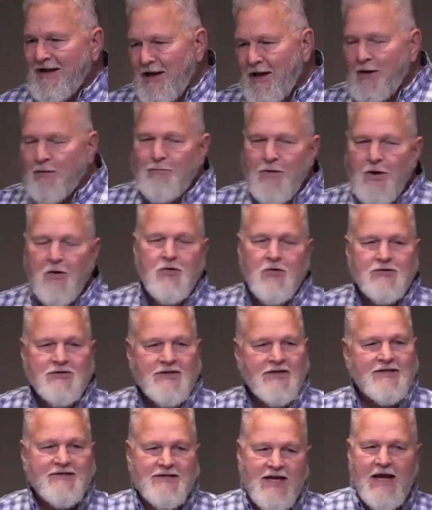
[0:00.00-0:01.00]
Now,
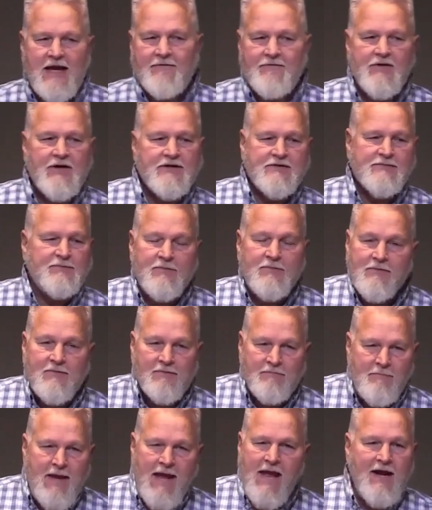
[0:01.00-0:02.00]
Moses gave us
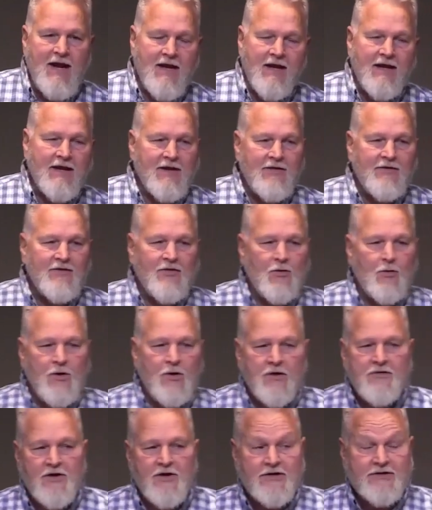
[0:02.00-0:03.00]
manna in the
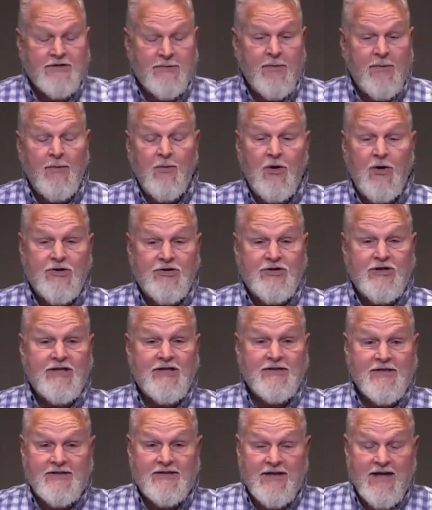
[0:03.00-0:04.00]
wilderness. Remember what
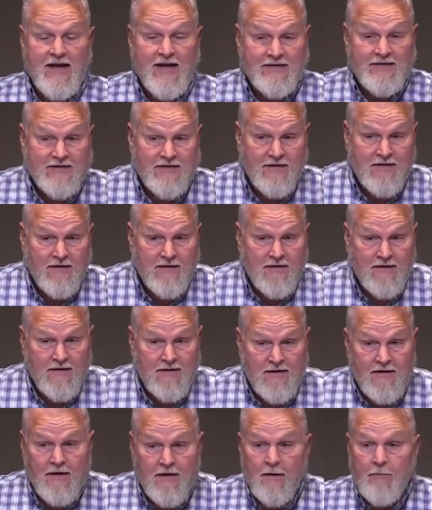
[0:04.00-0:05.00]
Jesus says?
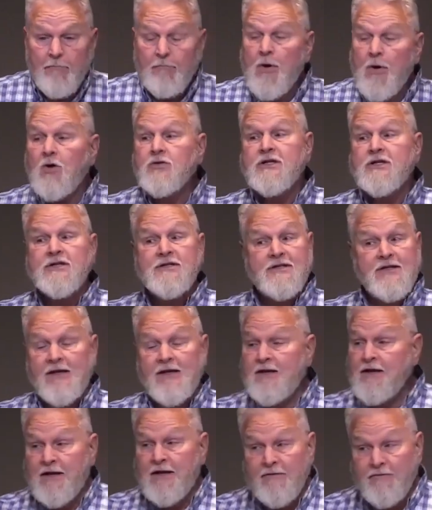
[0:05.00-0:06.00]
Moses
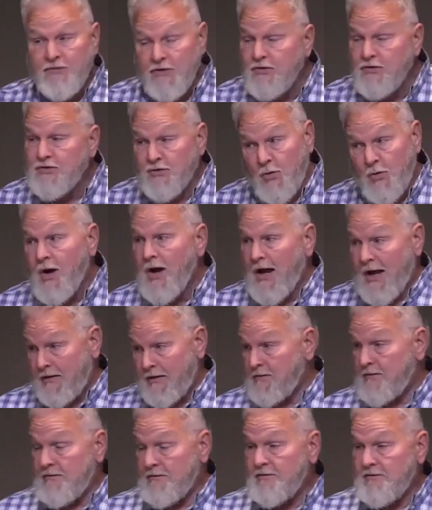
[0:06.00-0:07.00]
didn't give you squat.